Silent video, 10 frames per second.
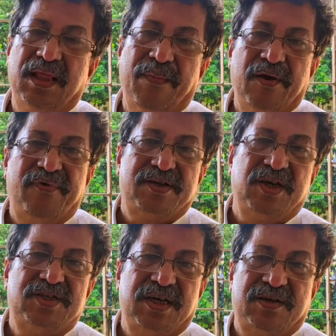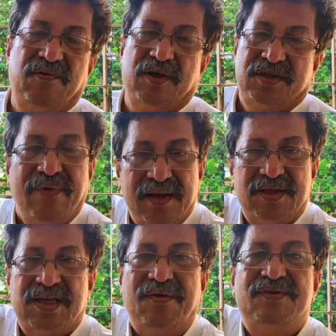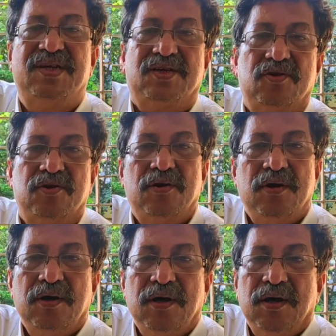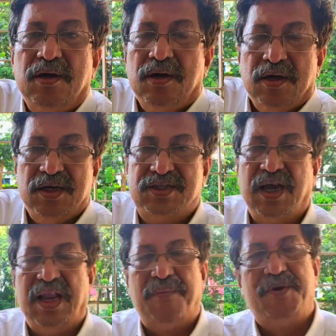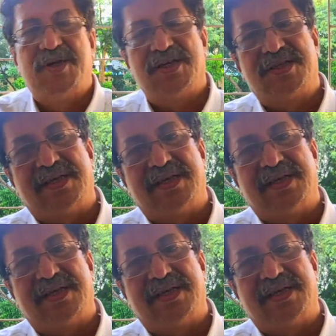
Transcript: the manufacturing sector or even the service sector. Skill, efficiency,